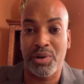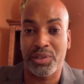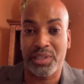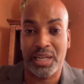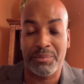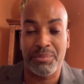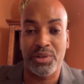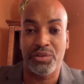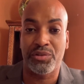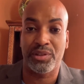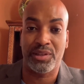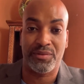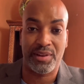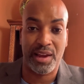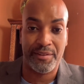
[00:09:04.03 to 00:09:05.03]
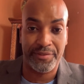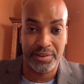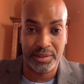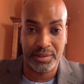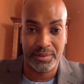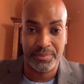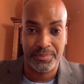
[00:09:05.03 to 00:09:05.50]
administrative
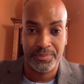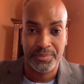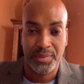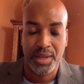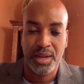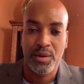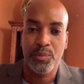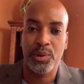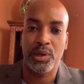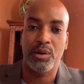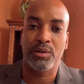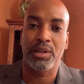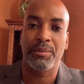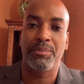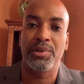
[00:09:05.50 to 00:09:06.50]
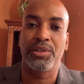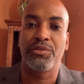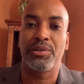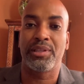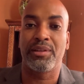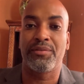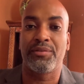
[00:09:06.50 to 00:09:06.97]
effort, without
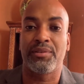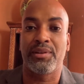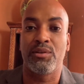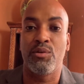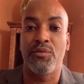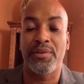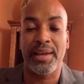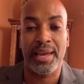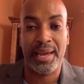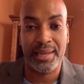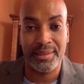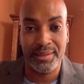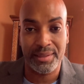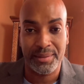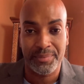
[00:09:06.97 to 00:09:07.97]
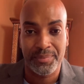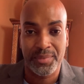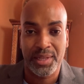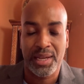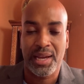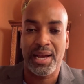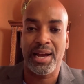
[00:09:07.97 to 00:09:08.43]
administrative overheads,
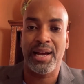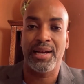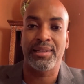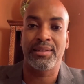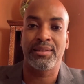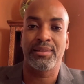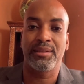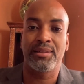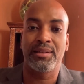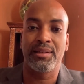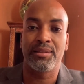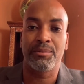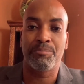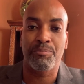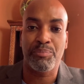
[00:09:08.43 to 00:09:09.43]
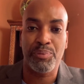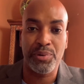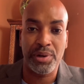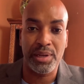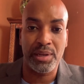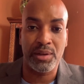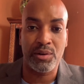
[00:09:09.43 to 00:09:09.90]
and it's
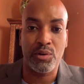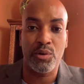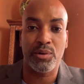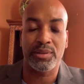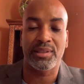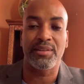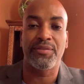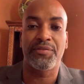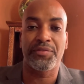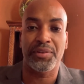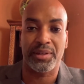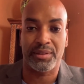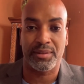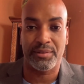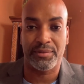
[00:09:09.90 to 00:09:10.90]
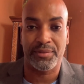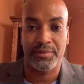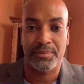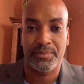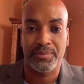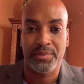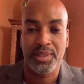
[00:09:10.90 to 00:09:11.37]
pretty cost effective.
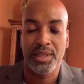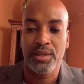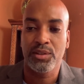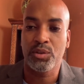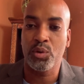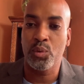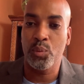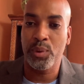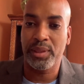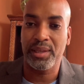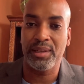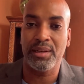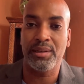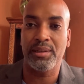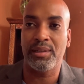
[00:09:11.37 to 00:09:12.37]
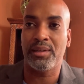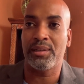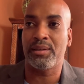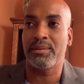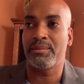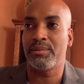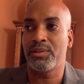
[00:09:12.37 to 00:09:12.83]
So within
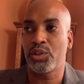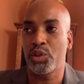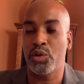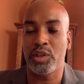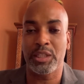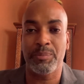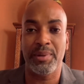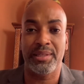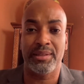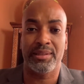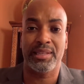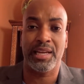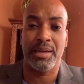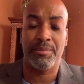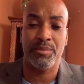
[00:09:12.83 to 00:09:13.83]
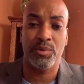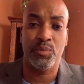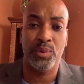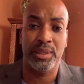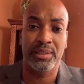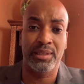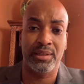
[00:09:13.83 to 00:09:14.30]
a short space of time,
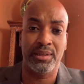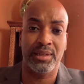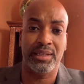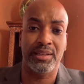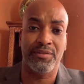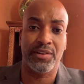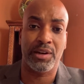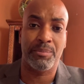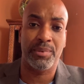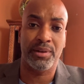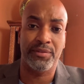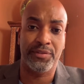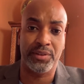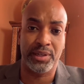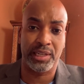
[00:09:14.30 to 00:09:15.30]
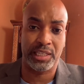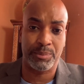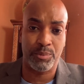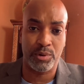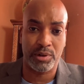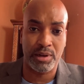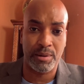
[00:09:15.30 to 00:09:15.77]
we did a development for an
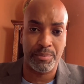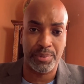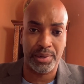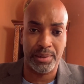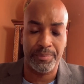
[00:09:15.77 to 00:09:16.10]
export company,